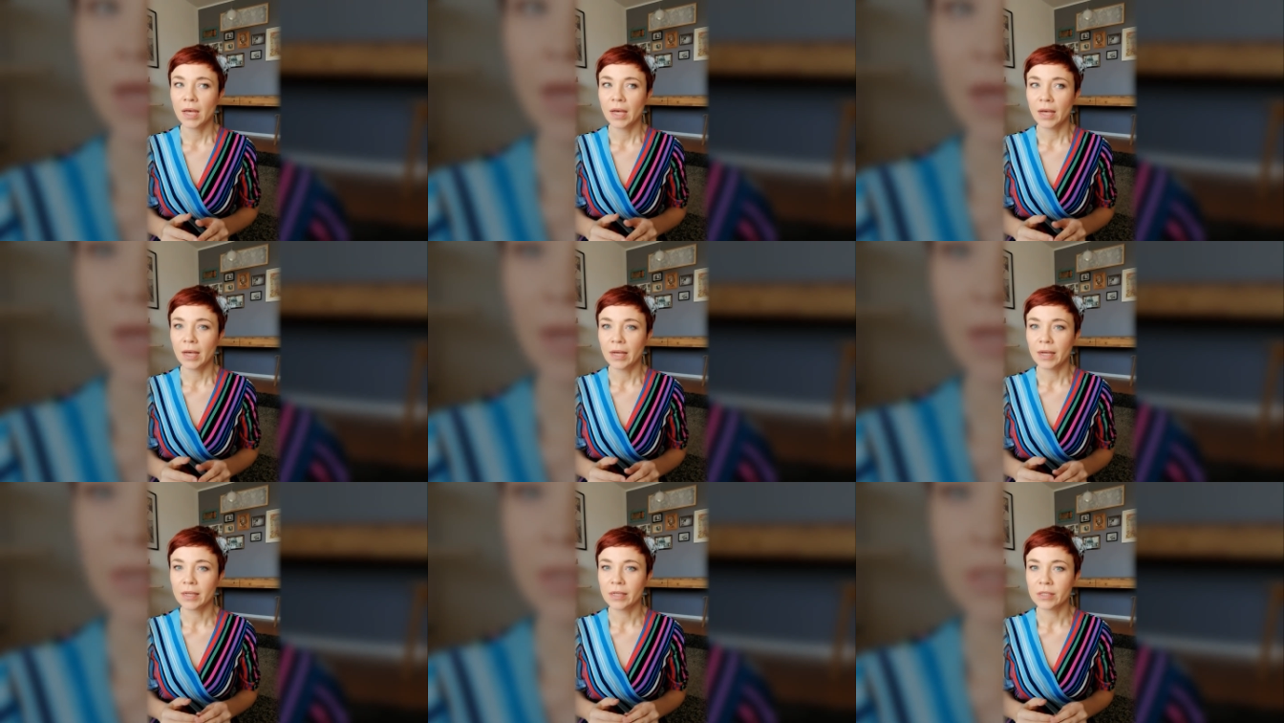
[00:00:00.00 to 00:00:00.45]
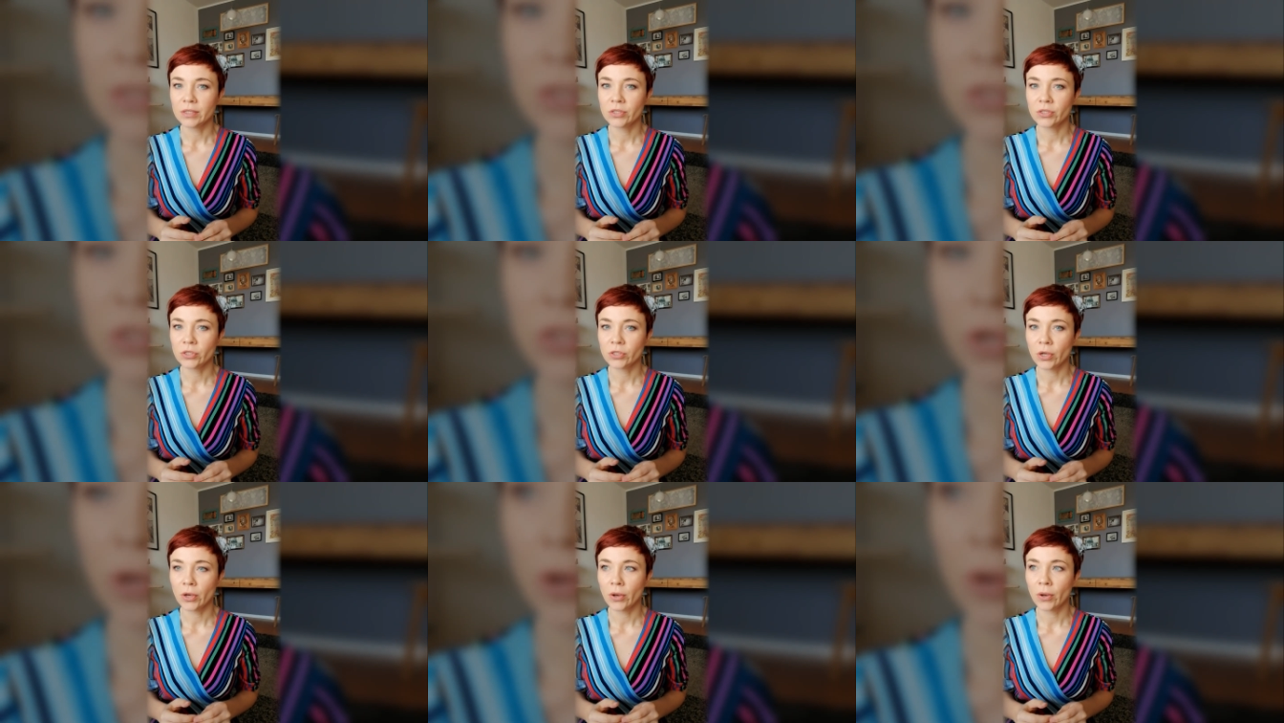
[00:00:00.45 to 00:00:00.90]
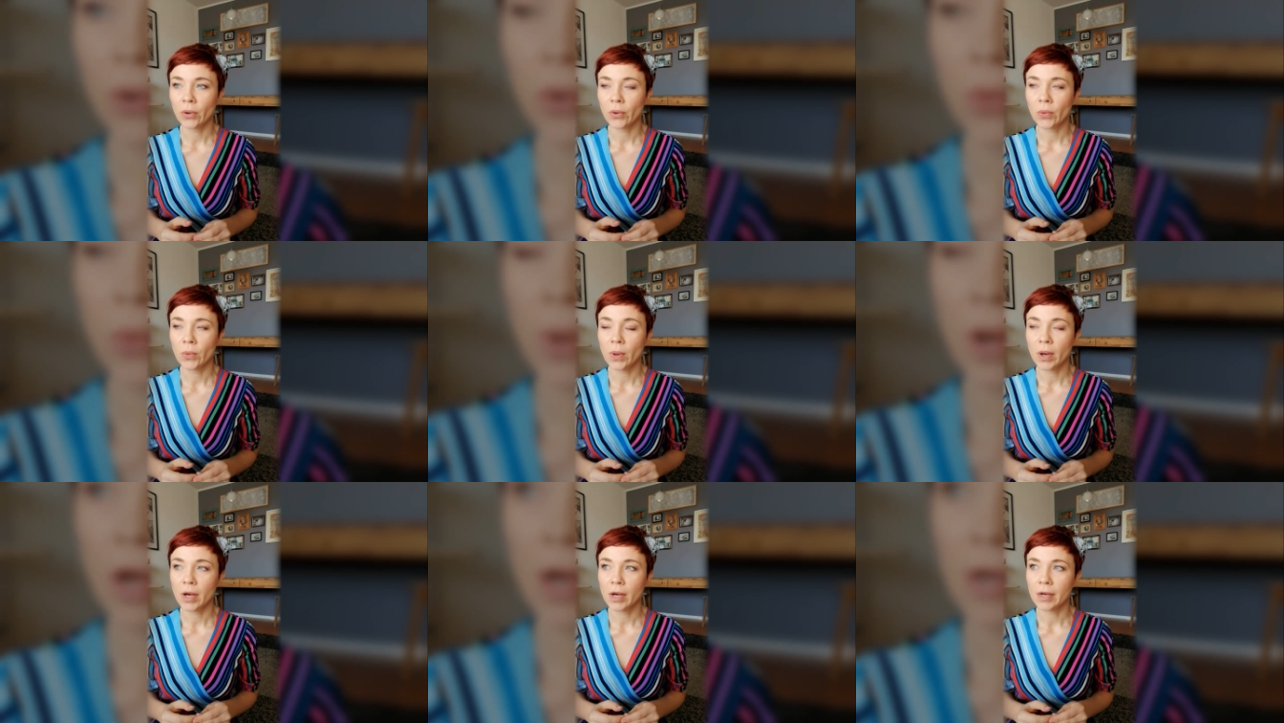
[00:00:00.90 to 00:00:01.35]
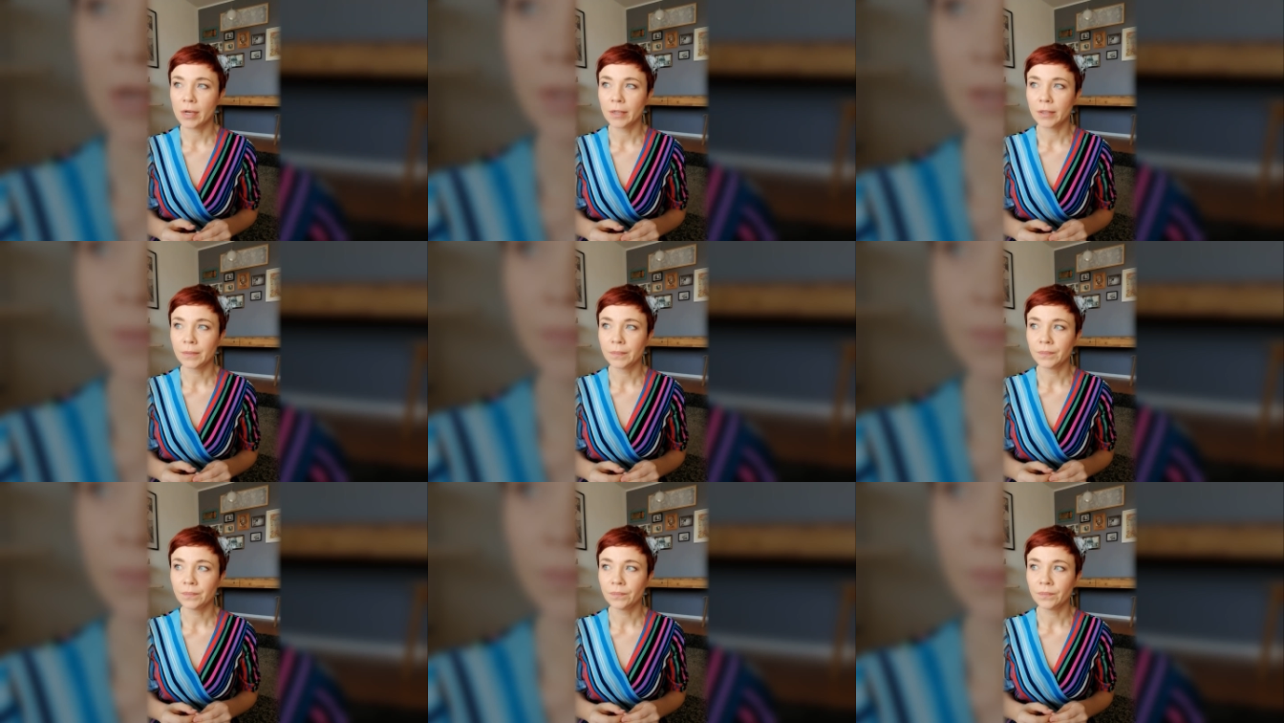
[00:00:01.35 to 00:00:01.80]
Uh, so
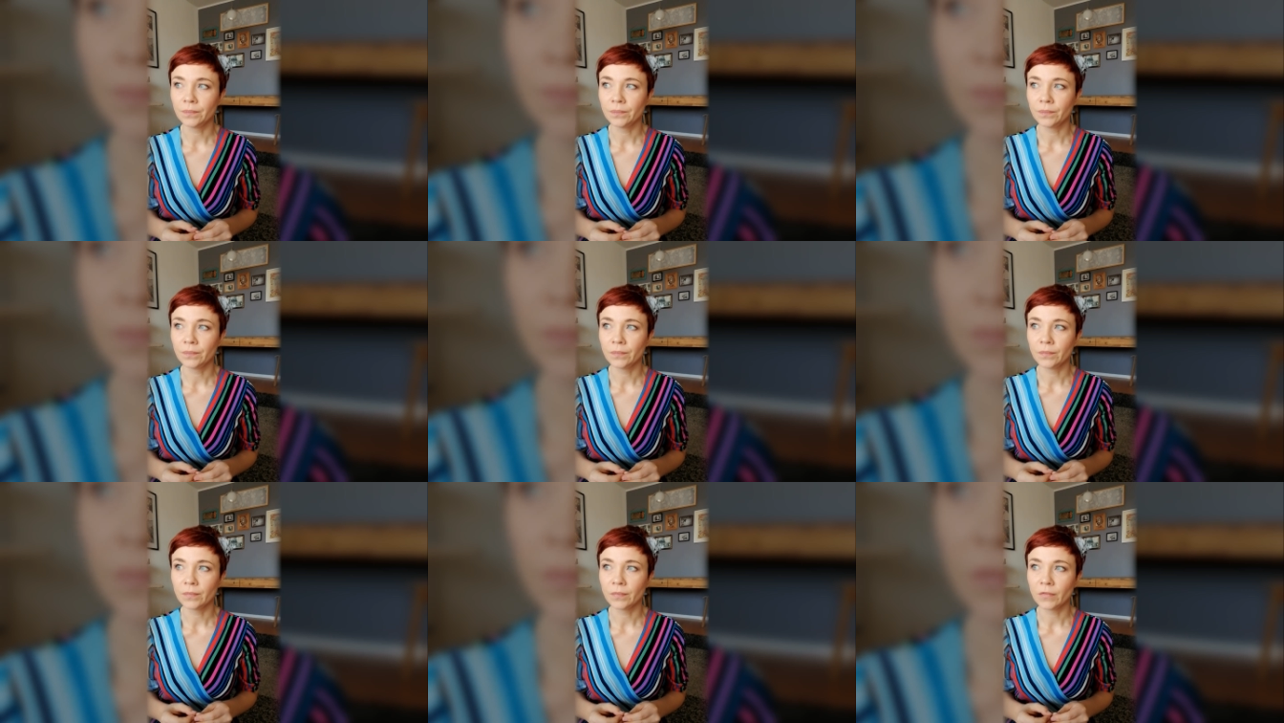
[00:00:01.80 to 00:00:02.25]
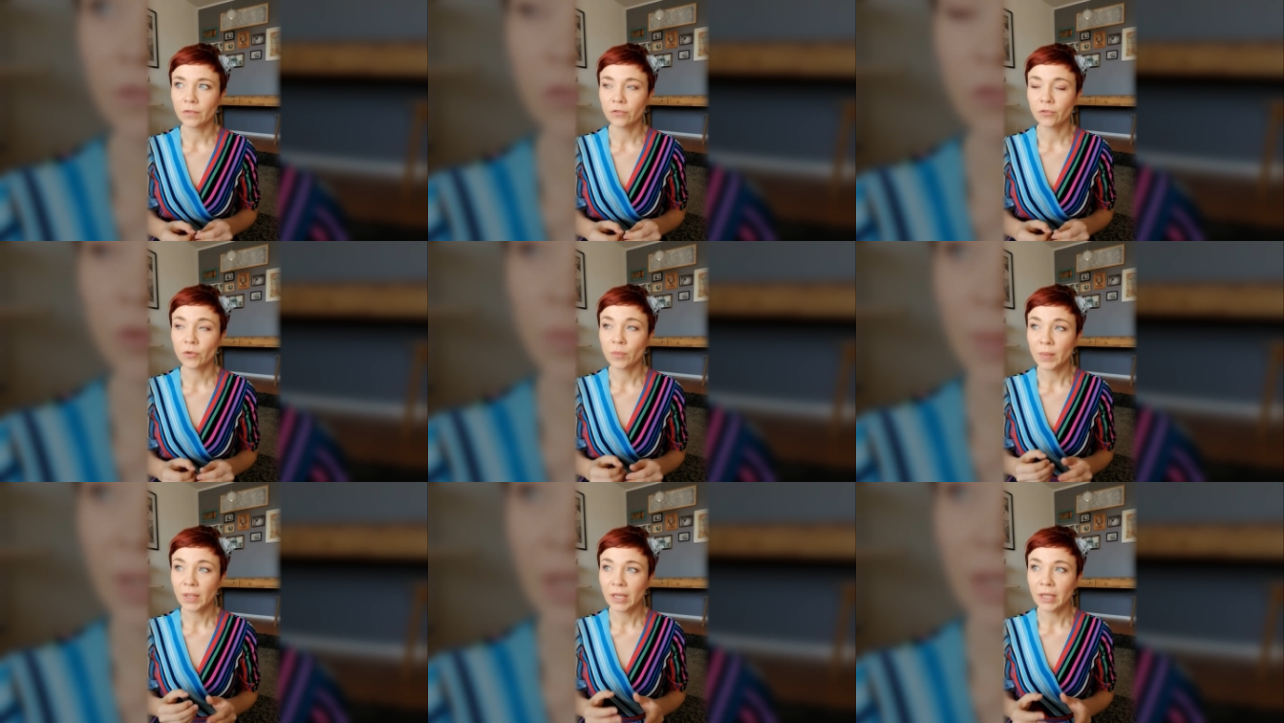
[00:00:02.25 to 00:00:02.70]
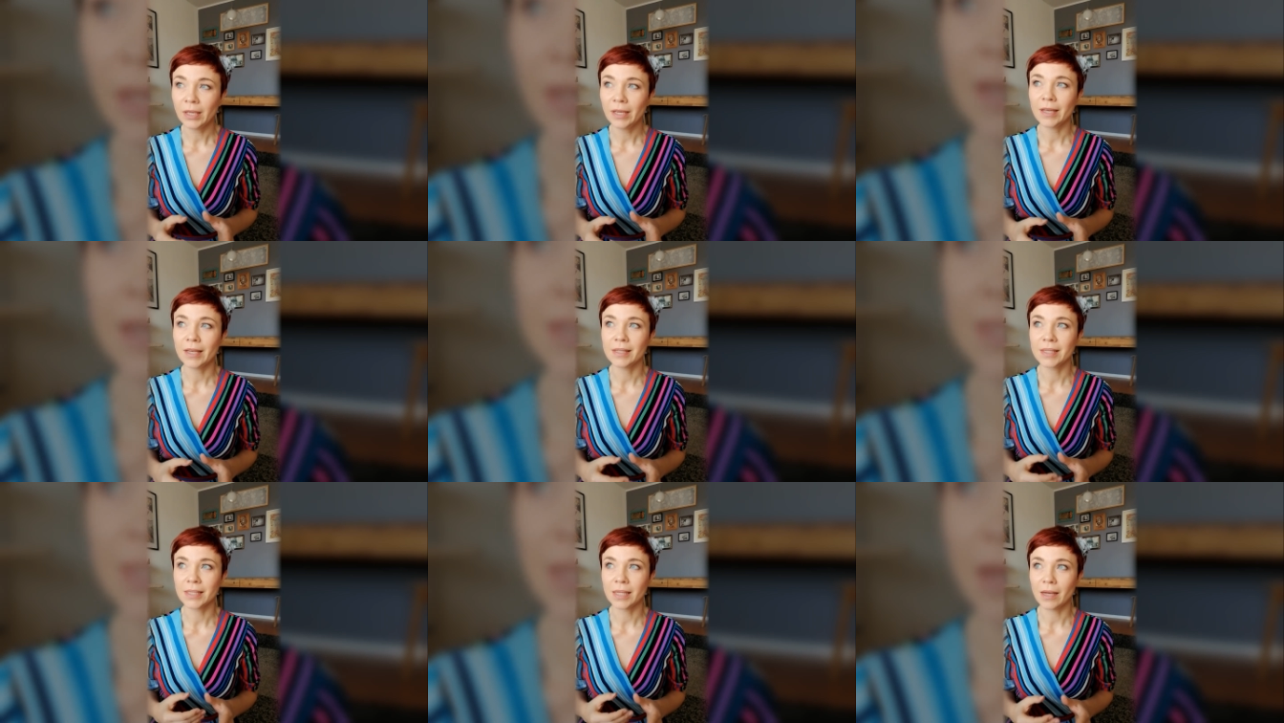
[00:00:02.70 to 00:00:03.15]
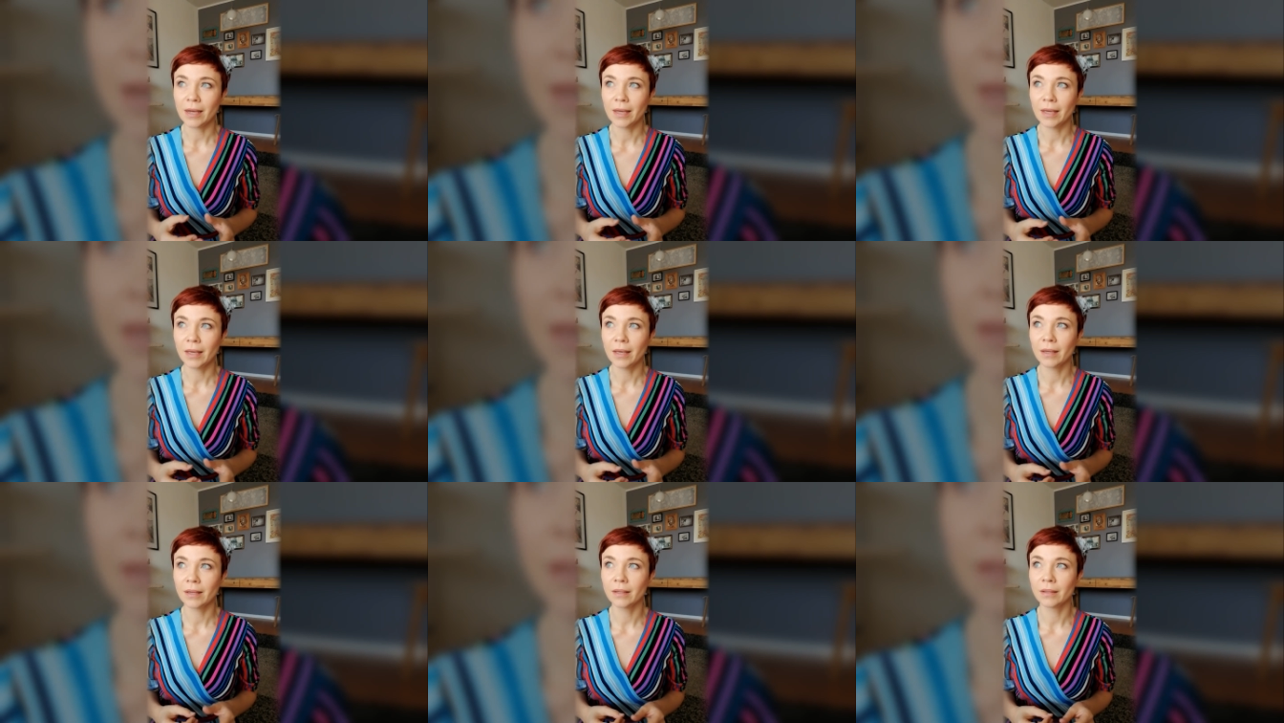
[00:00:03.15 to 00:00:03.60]
um, for me, it's
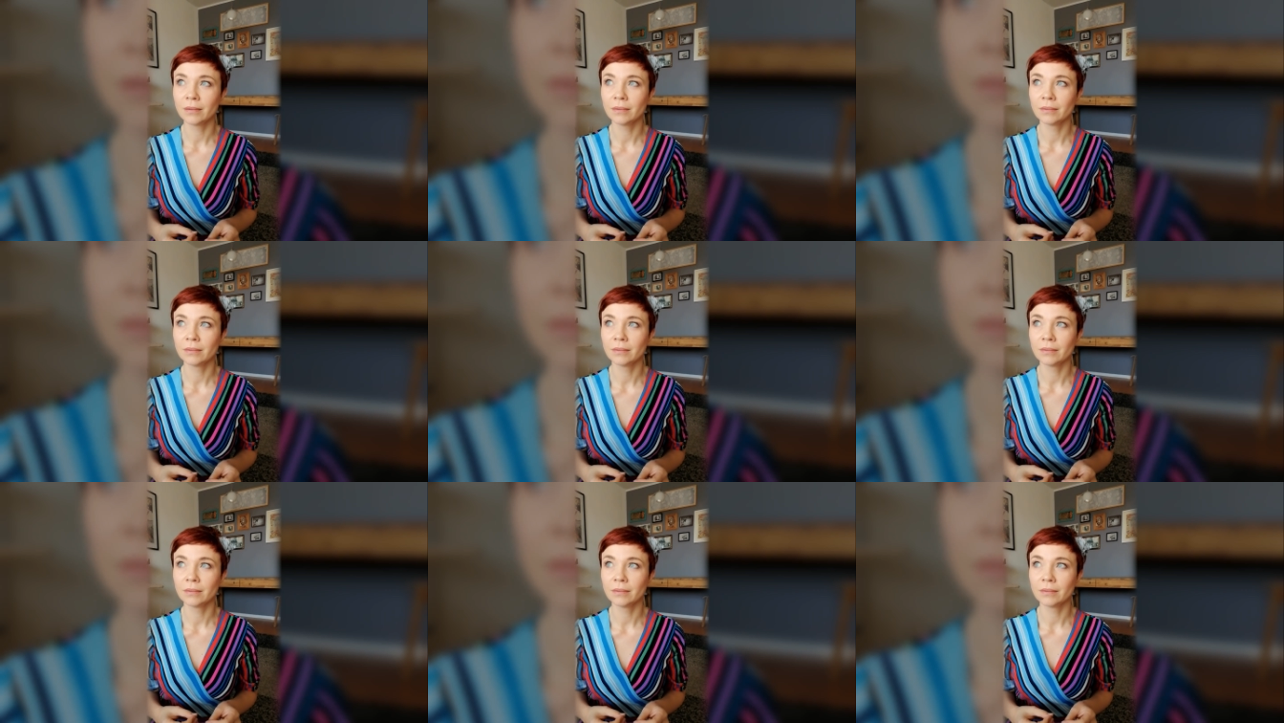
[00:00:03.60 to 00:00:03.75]
like